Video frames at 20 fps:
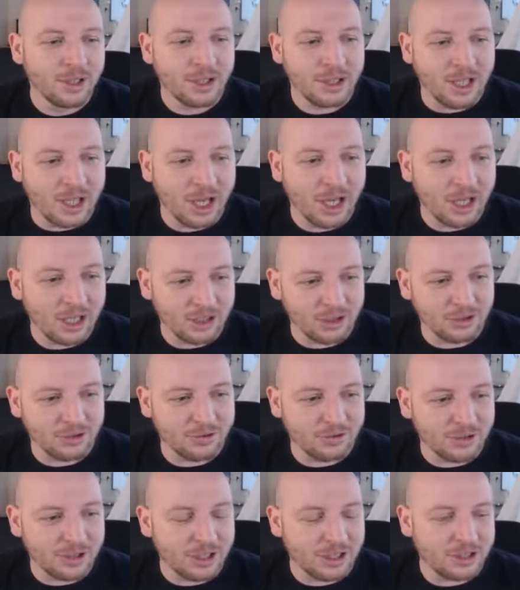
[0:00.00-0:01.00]
Carlos
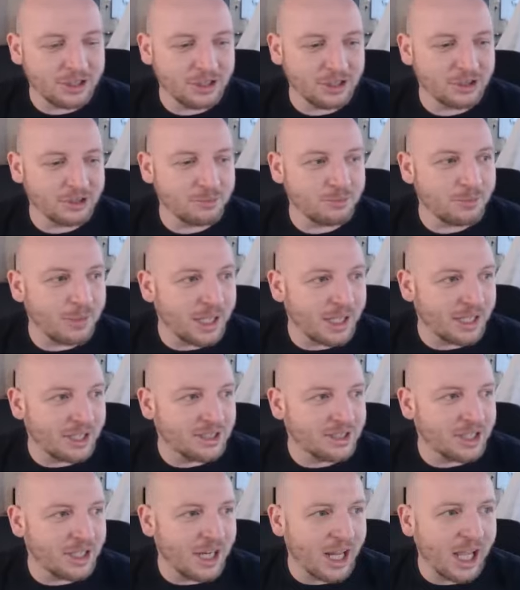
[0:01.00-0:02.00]
Vinicius
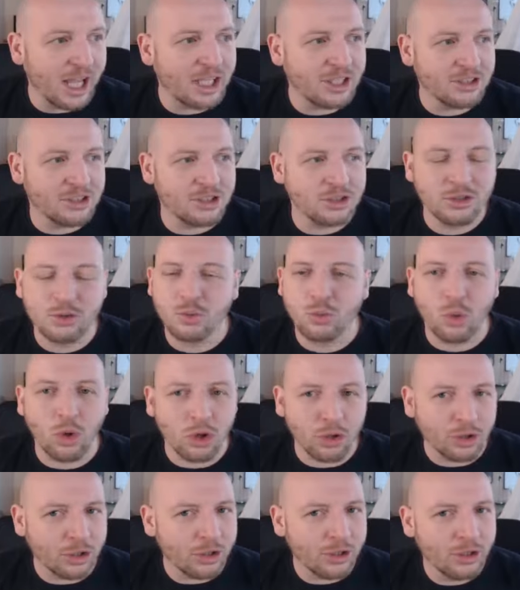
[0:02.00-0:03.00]
makes it. Eggerson's
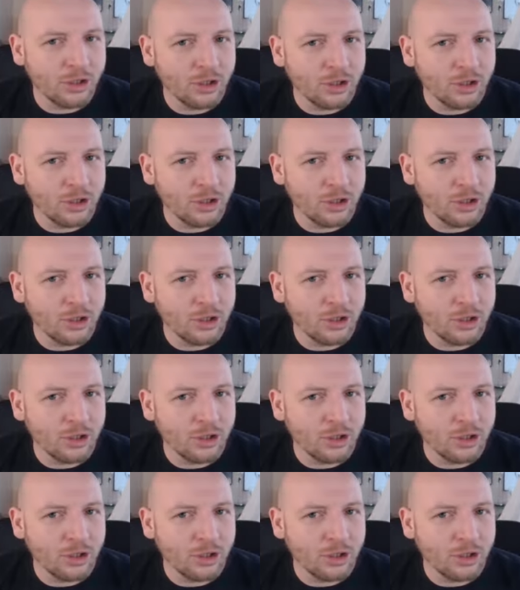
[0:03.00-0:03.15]
1.